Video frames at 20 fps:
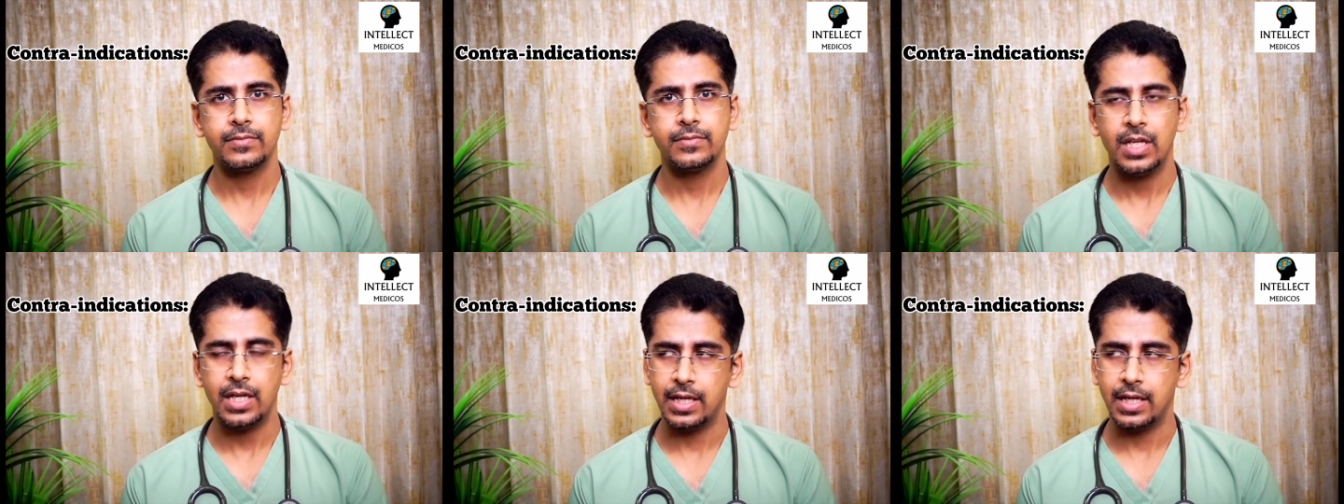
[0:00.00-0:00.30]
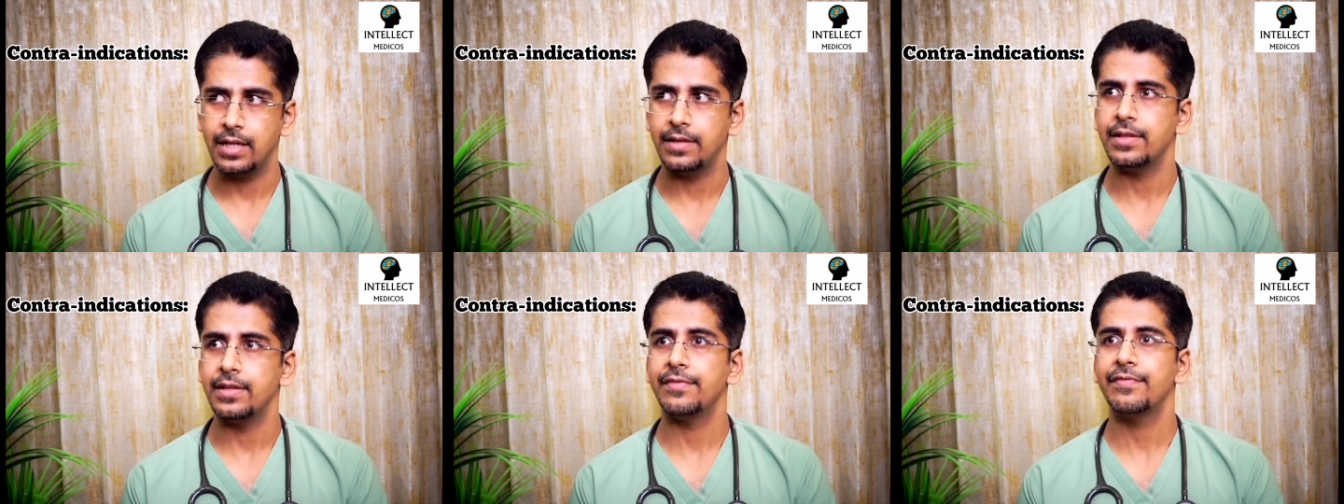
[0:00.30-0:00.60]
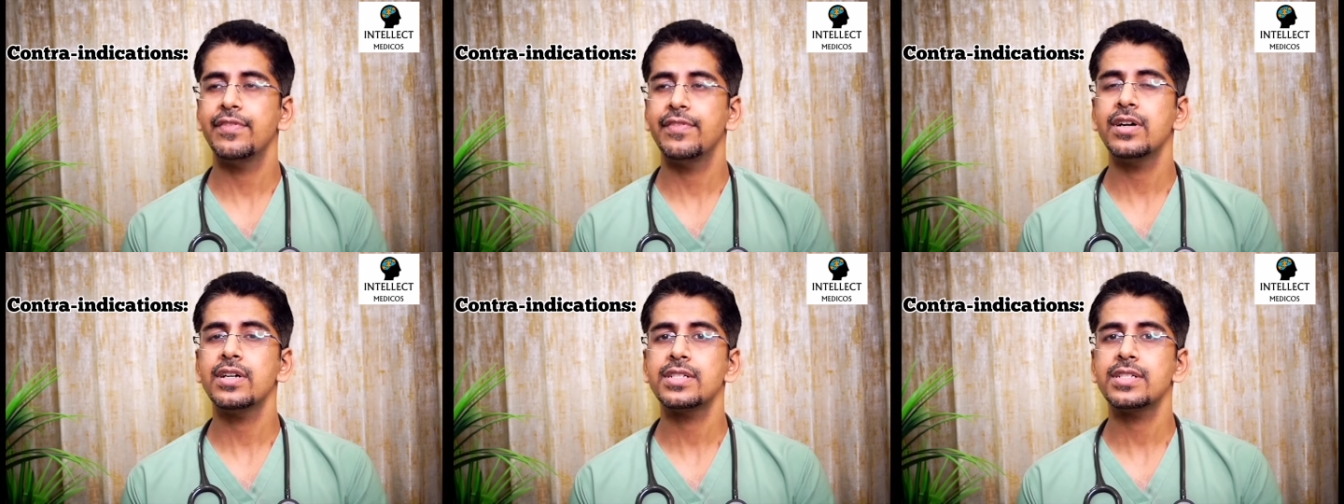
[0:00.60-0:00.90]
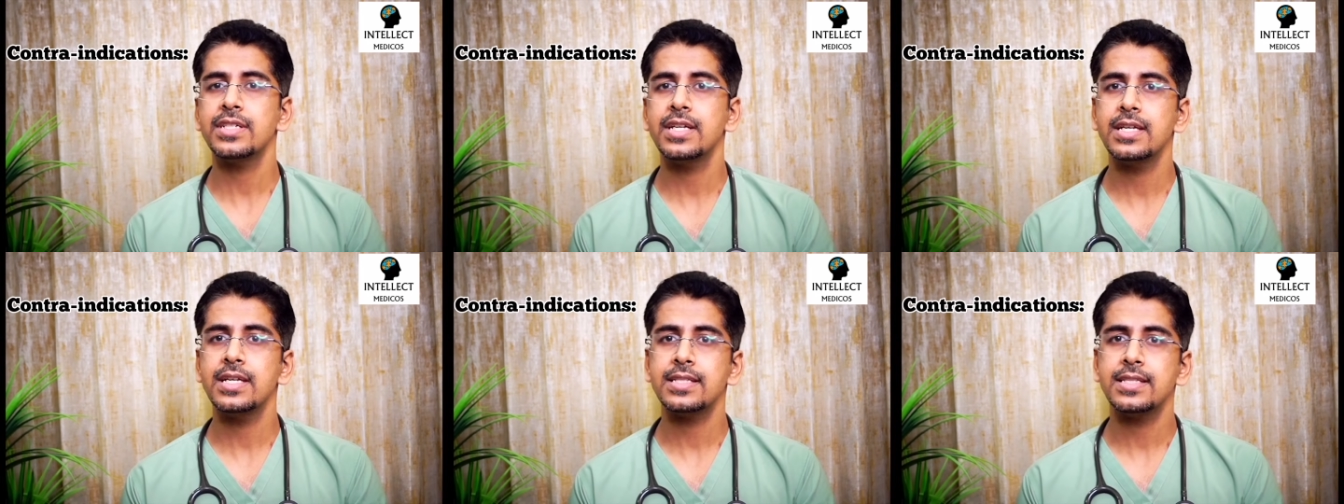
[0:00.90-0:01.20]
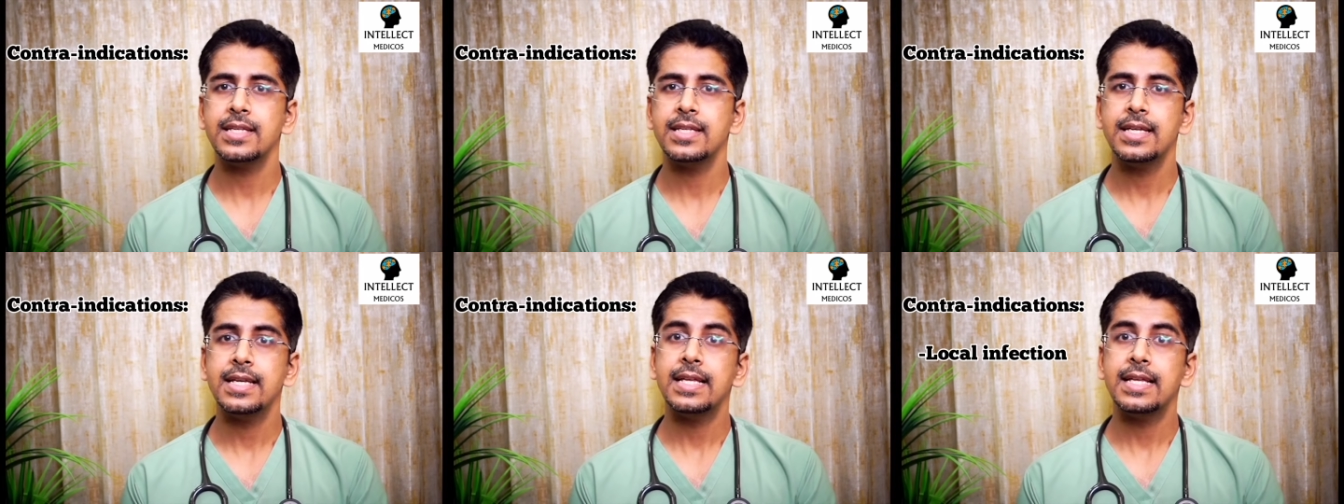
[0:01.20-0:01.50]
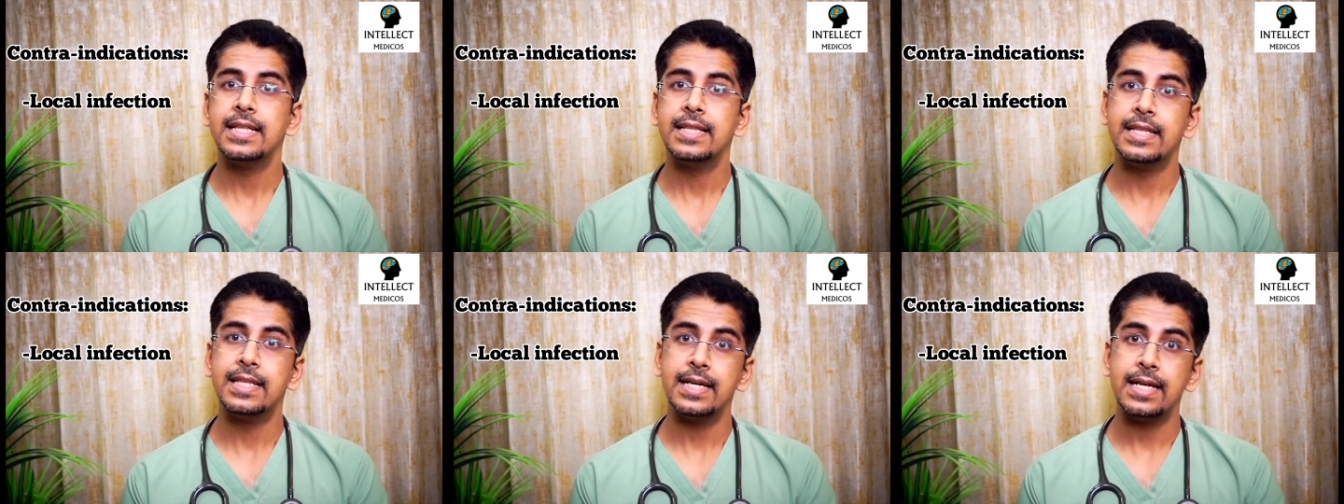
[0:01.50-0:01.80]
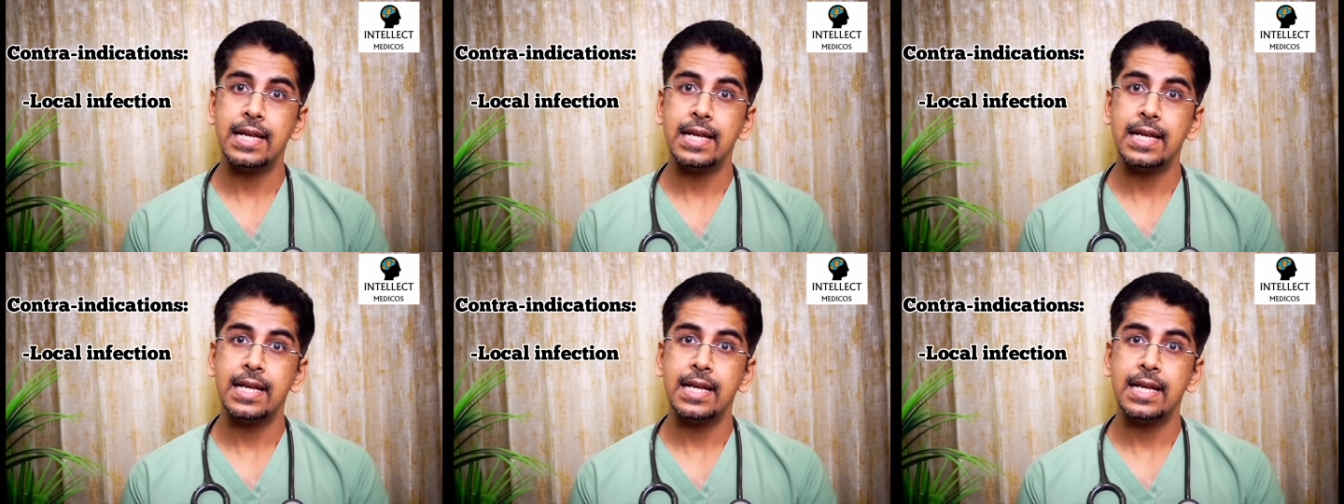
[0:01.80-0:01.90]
Again, the first is the